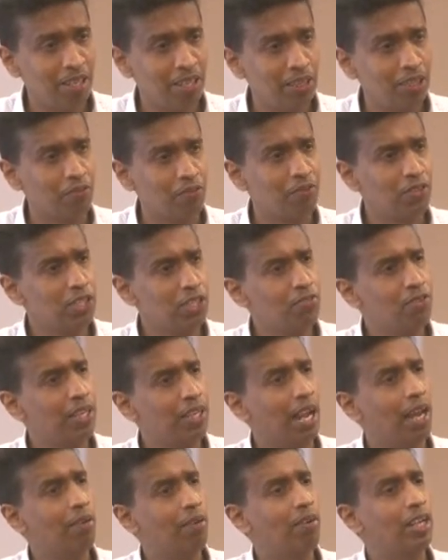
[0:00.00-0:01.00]
The first we
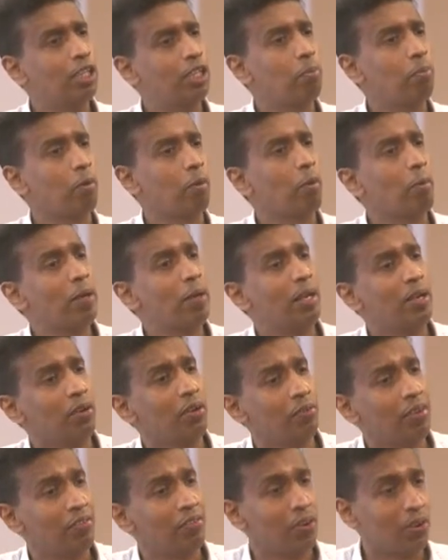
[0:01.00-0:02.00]
calculate the probability
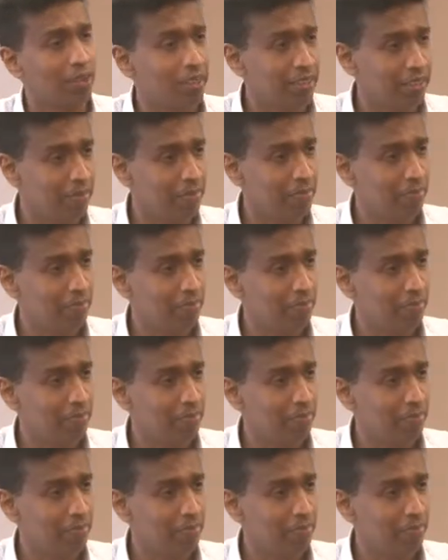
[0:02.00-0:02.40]
of default.